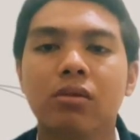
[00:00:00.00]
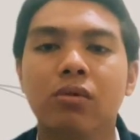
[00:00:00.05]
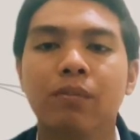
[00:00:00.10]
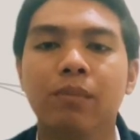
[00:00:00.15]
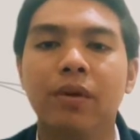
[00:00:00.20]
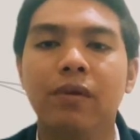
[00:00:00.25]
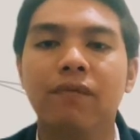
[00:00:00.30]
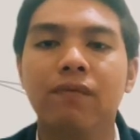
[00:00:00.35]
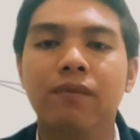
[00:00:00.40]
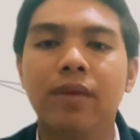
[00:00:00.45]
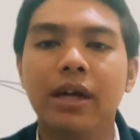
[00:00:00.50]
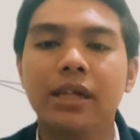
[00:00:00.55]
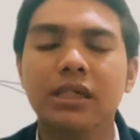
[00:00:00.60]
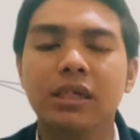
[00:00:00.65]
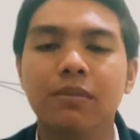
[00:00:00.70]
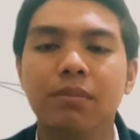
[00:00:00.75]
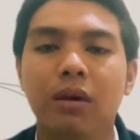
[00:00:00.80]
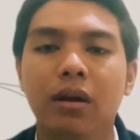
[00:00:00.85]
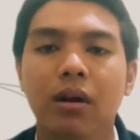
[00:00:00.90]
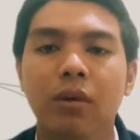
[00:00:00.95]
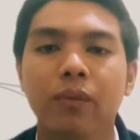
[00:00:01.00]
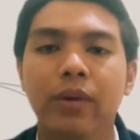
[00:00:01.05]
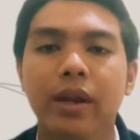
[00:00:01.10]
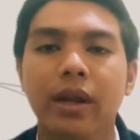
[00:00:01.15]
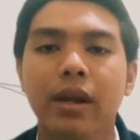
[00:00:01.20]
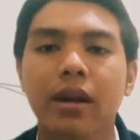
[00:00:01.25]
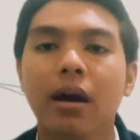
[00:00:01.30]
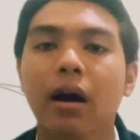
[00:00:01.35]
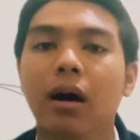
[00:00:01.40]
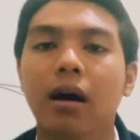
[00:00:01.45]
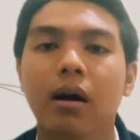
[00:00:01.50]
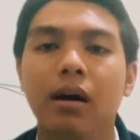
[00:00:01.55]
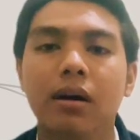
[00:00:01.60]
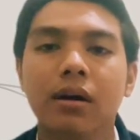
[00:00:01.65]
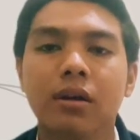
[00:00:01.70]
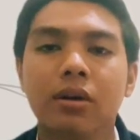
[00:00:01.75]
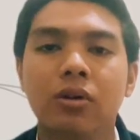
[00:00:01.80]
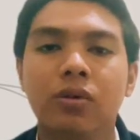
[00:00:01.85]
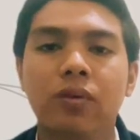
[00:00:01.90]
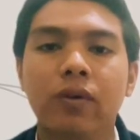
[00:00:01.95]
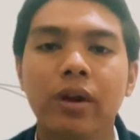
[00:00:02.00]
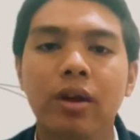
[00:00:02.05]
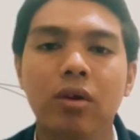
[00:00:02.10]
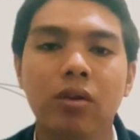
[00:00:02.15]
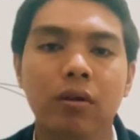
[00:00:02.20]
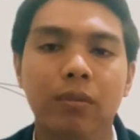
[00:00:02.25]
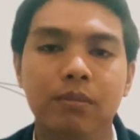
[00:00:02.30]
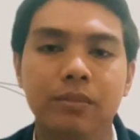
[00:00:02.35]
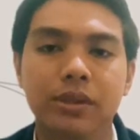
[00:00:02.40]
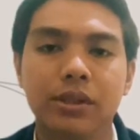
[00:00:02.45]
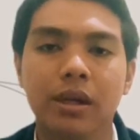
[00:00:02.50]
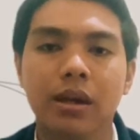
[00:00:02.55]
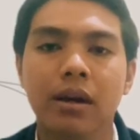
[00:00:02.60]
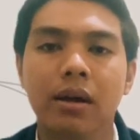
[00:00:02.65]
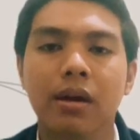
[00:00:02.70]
to be flexible within a curriculums,